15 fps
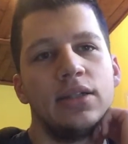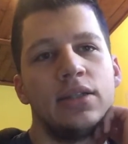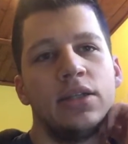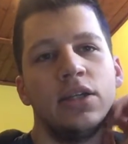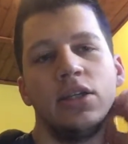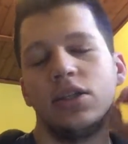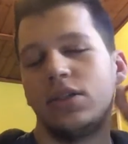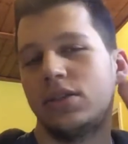
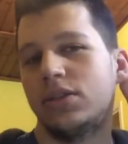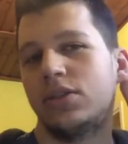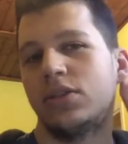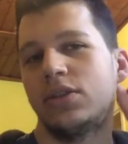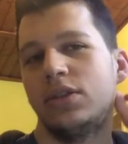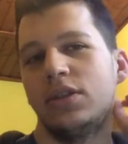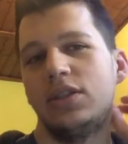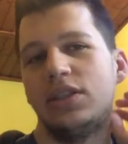there, so
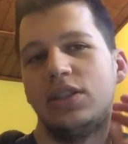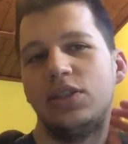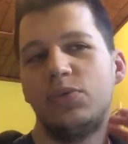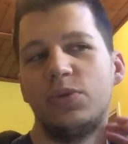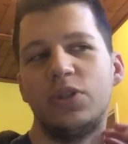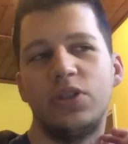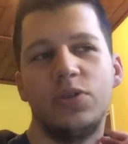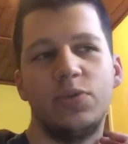this is
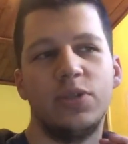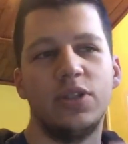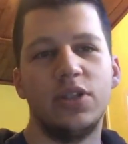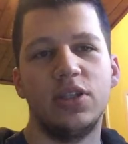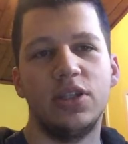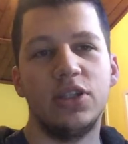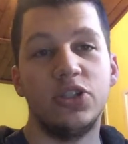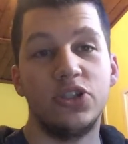really,
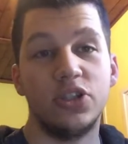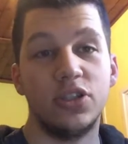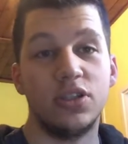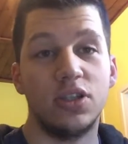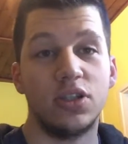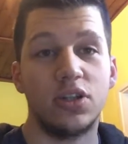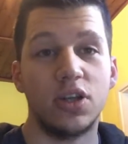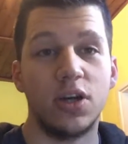really
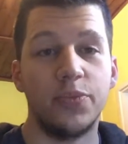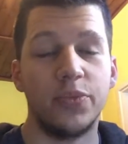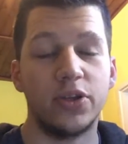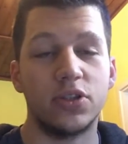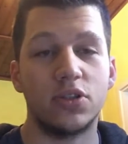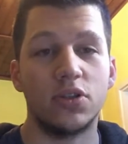interesting topic.